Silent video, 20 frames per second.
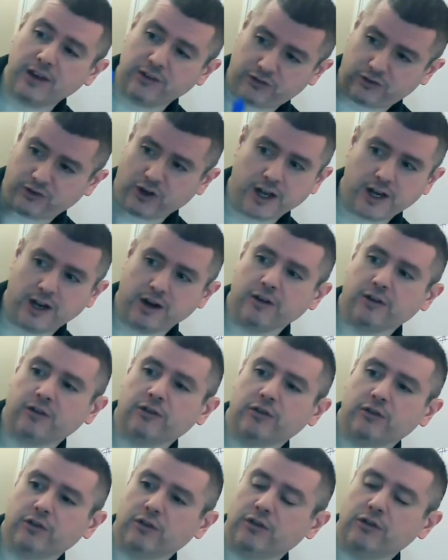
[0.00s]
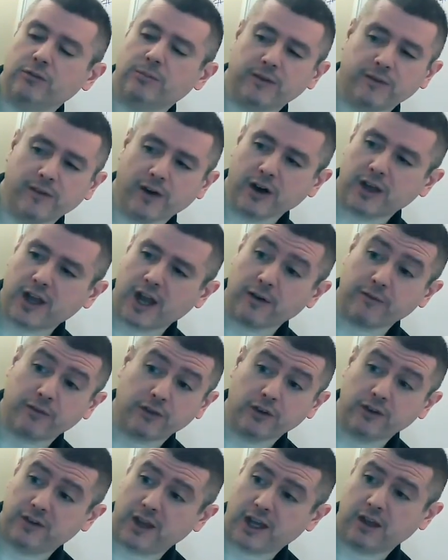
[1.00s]
is sign errors. So just be very
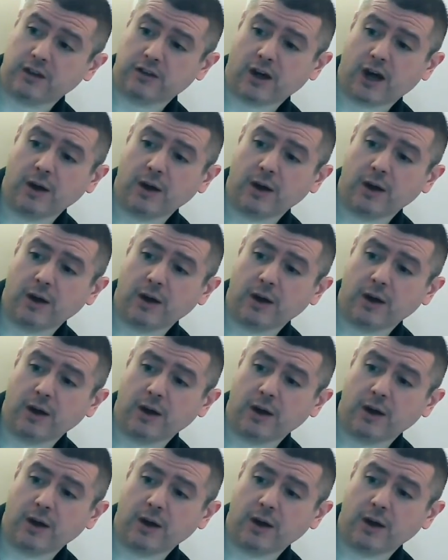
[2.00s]
careful and take